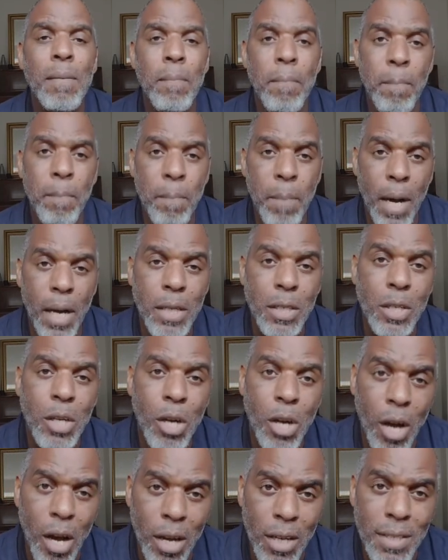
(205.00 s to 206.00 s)
but
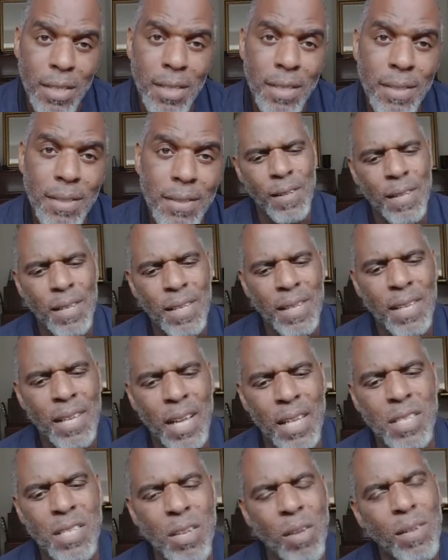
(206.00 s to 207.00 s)
God.
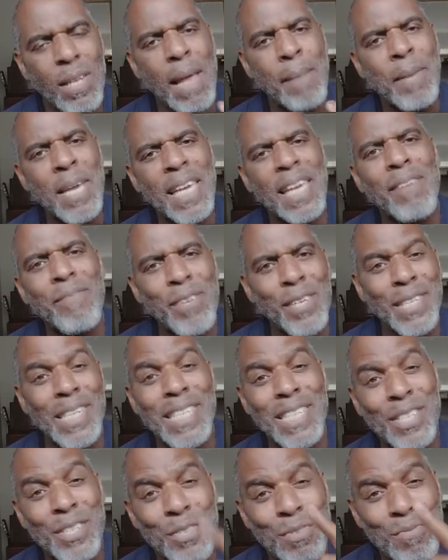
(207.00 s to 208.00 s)
And so let me give you
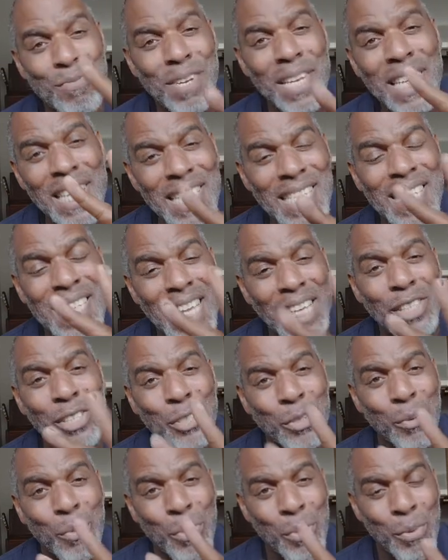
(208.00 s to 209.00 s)
these three
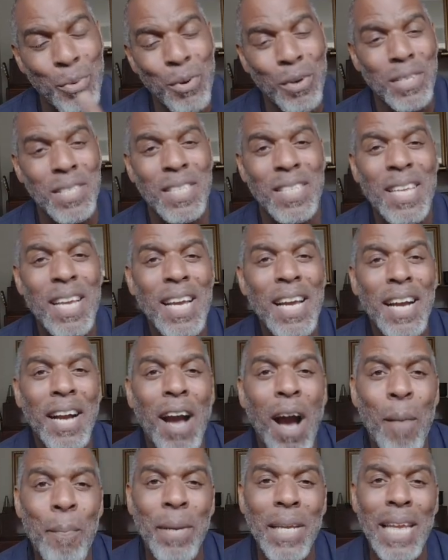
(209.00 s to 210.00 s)
essential thoughts
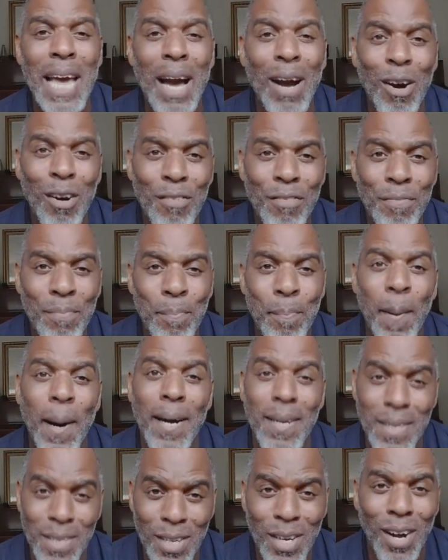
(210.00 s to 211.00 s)
coming out of
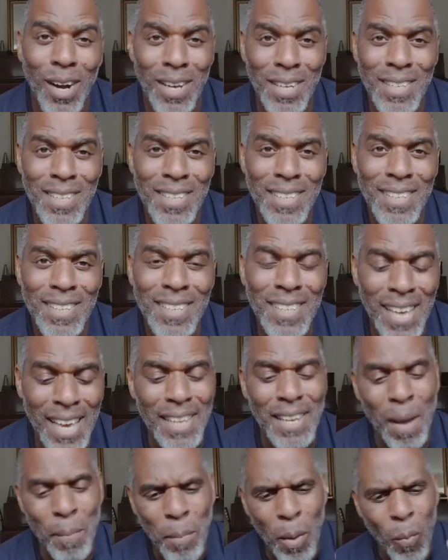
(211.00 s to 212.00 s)
but God. Yeah,
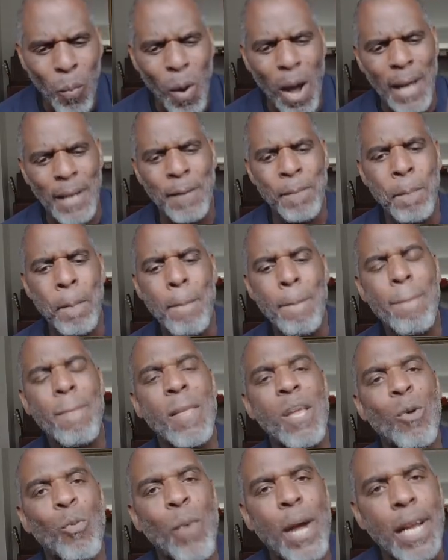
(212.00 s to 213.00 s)
number one,
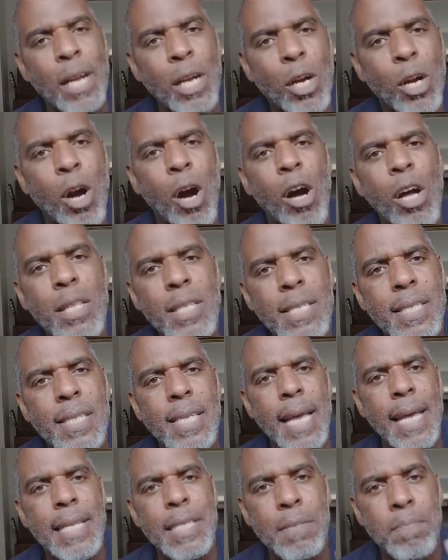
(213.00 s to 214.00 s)
when God
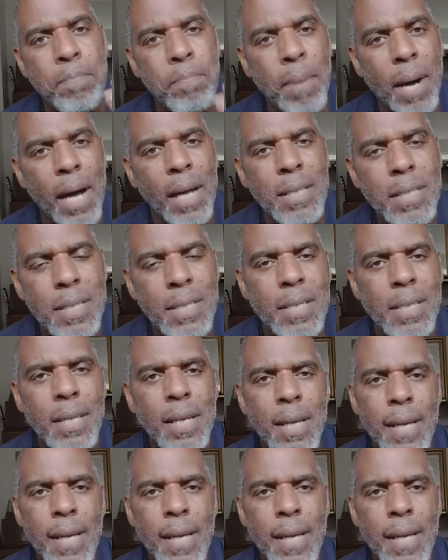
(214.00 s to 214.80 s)
says but,